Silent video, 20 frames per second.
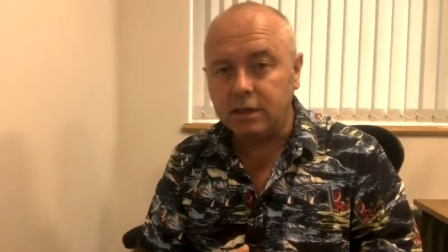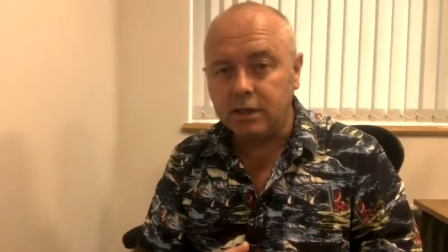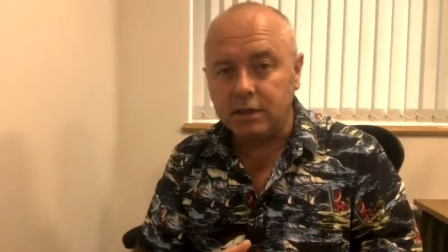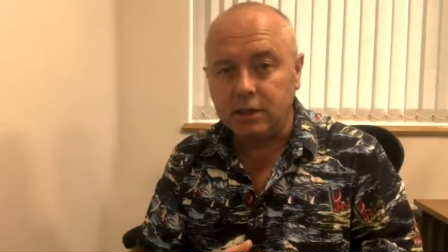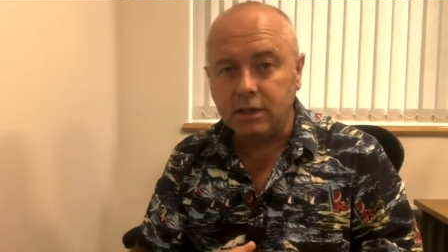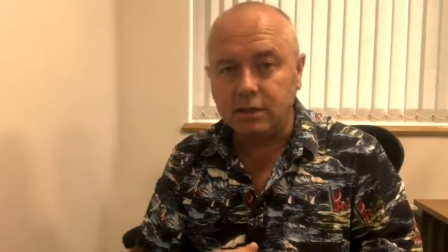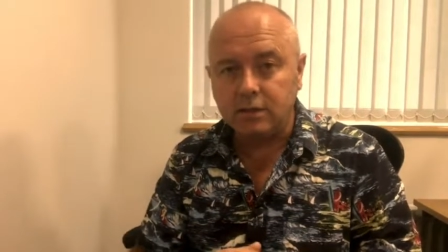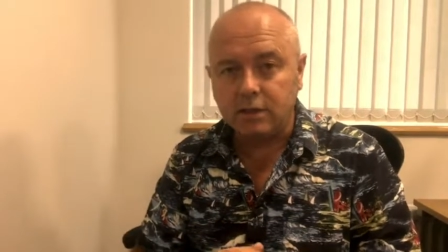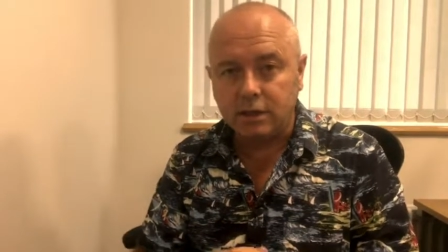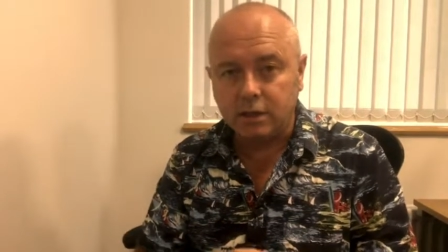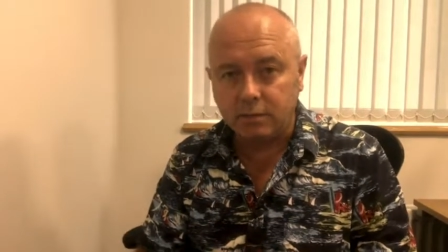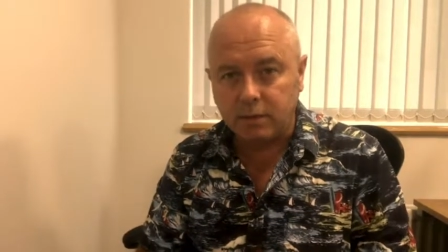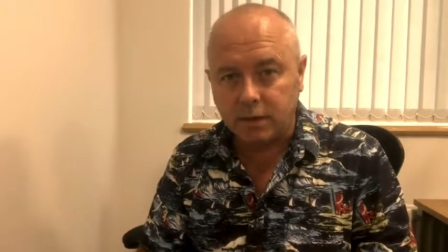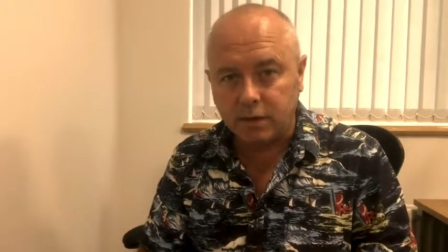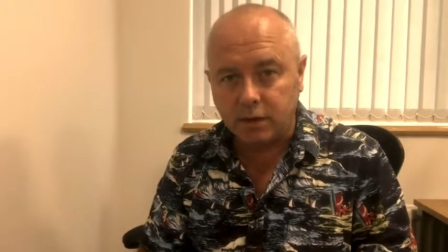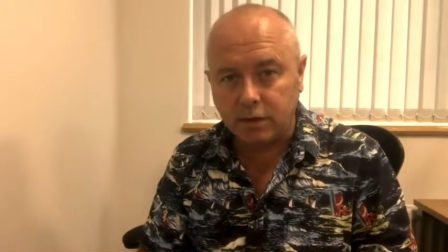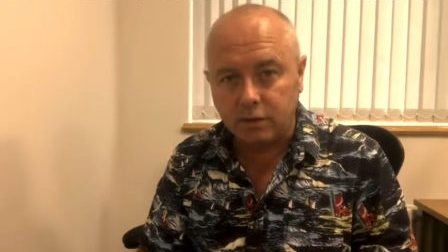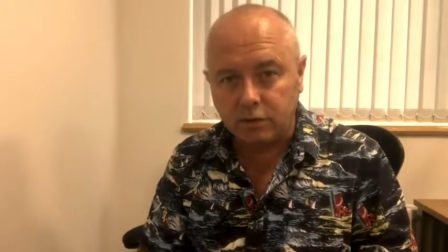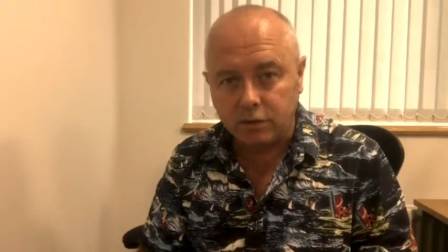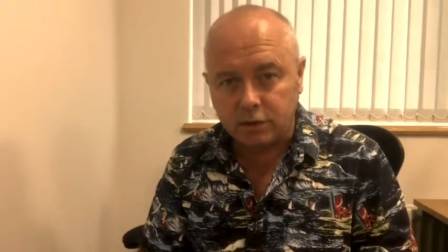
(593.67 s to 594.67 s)
it sounds like a
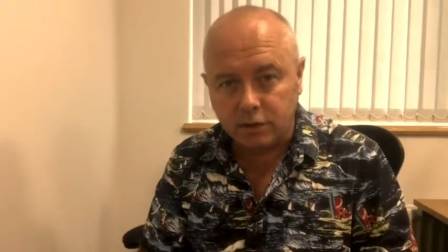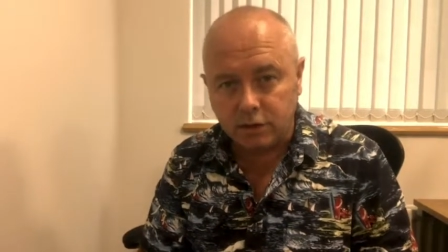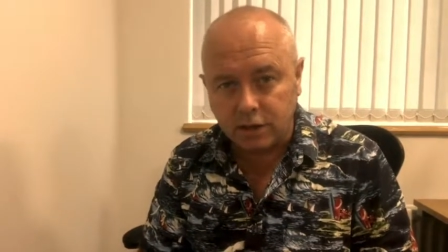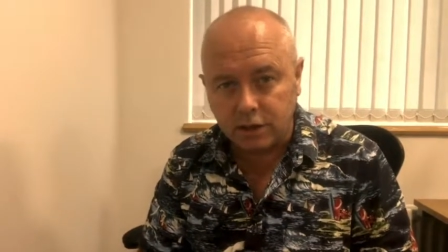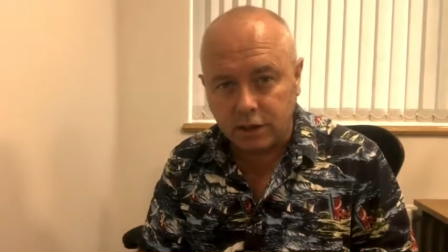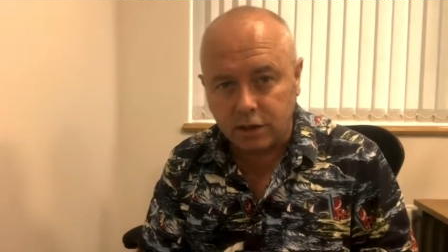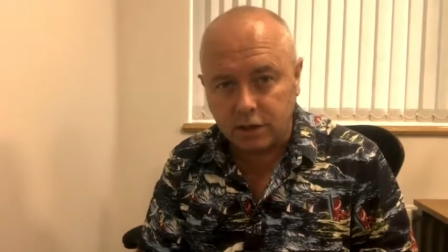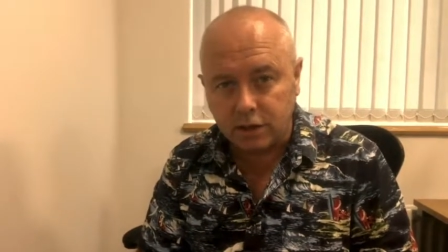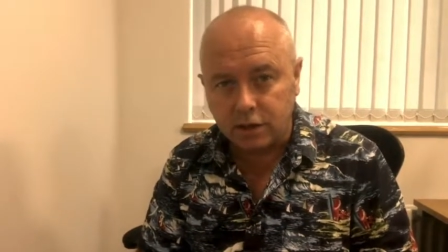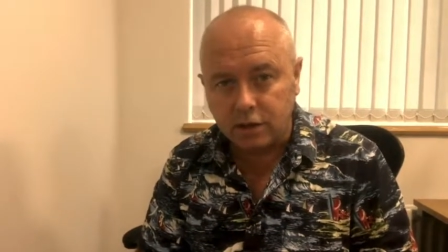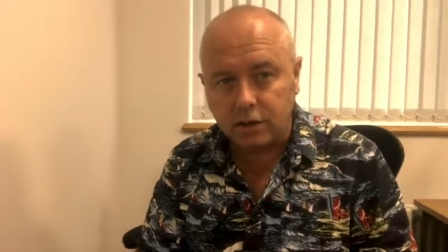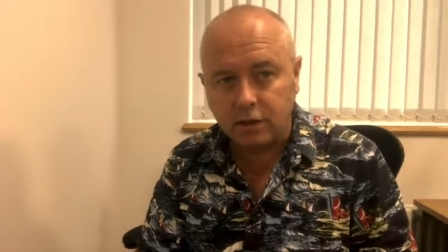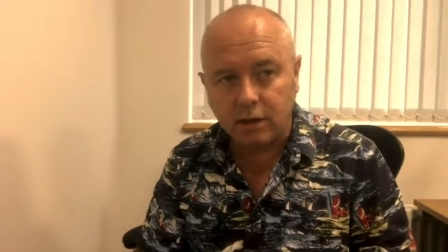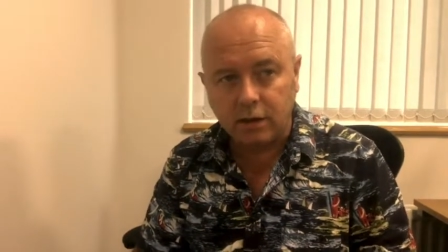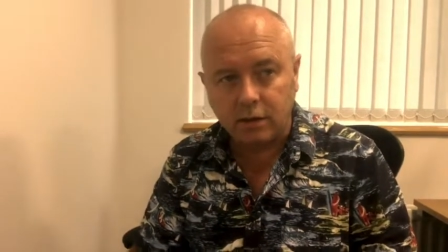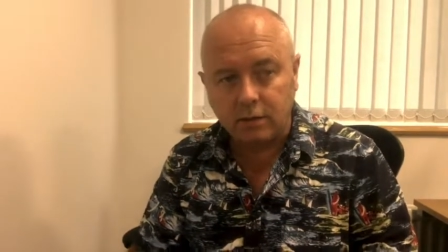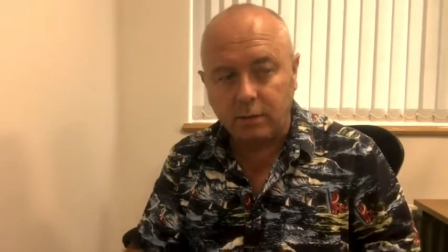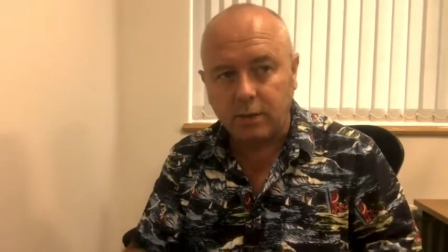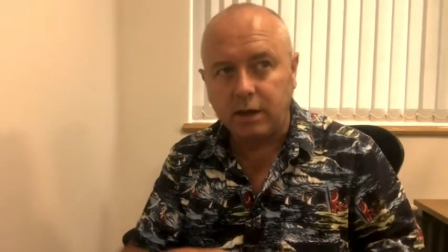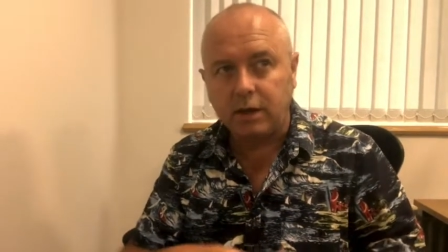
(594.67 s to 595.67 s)
big contradiction or
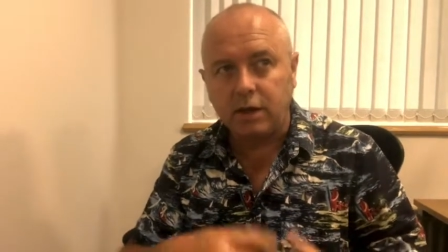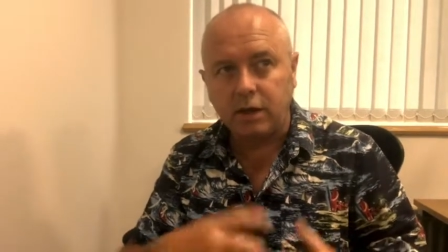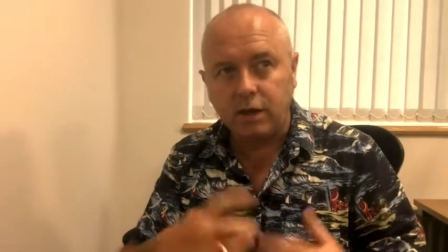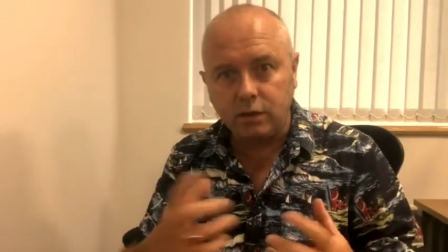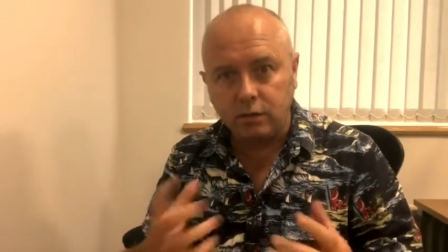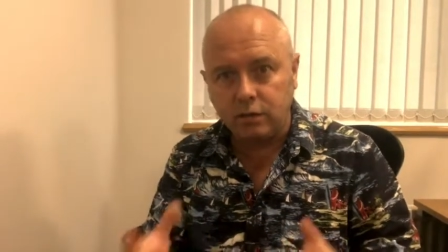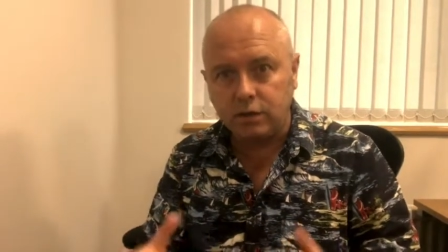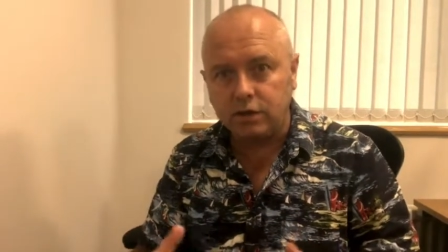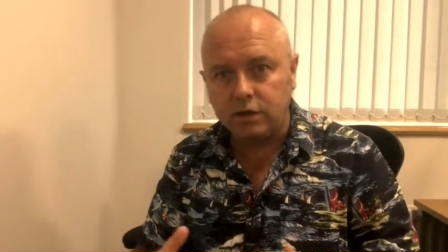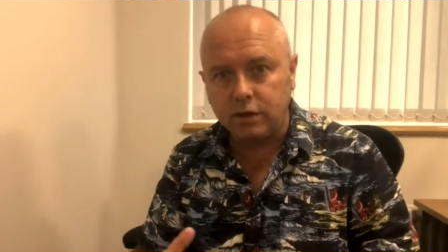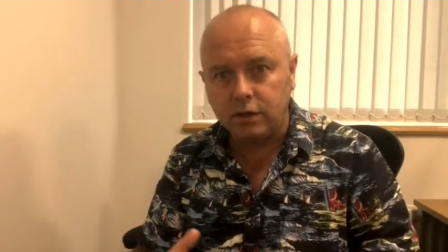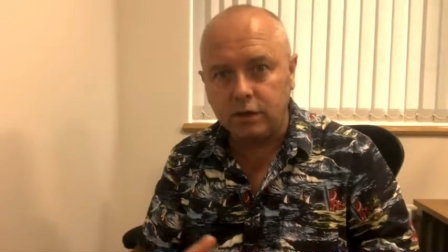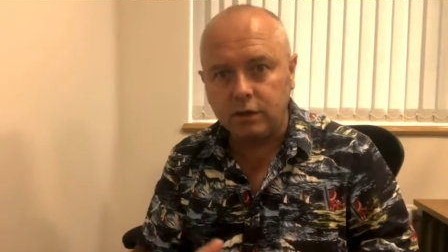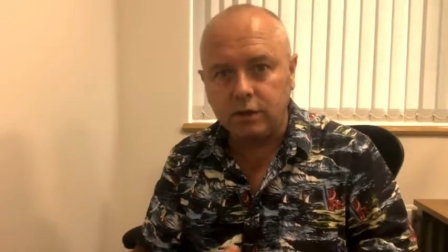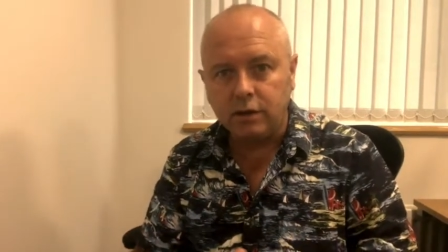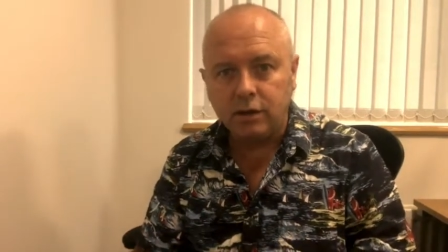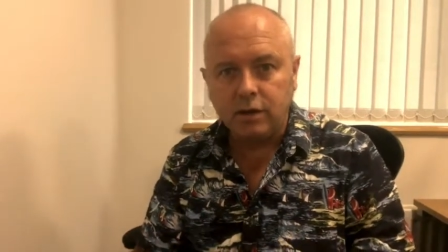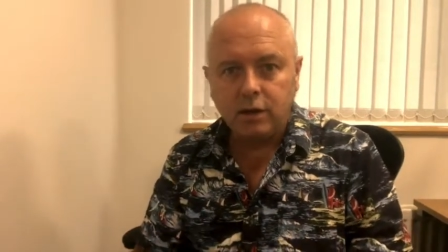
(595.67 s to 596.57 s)
like a big U-turn,